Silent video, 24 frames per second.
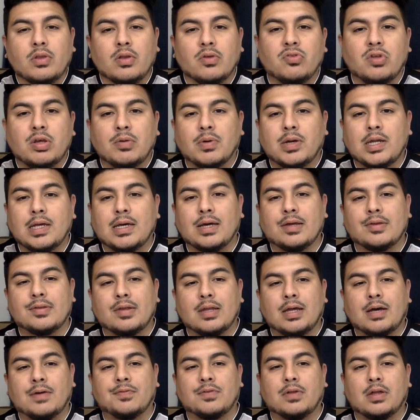see what he has
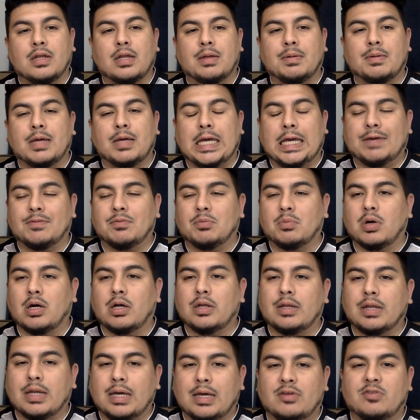left, and they gave him a
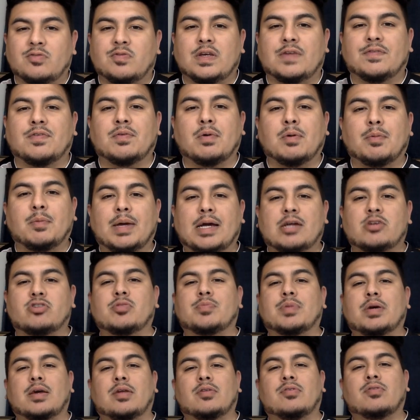nice favorable
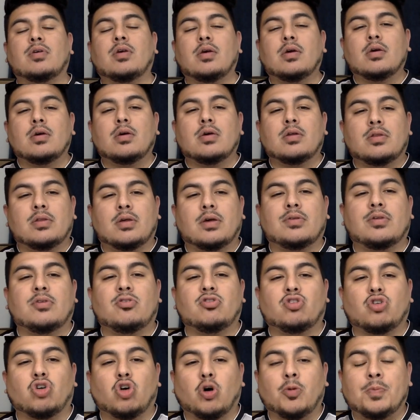matchup against Dustin
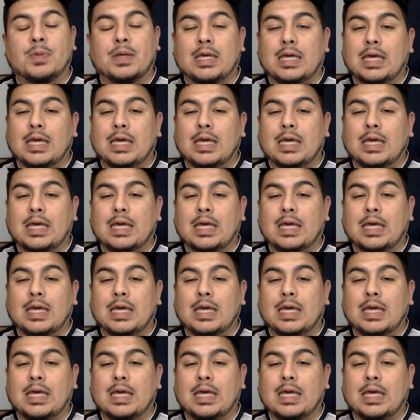Jacoby.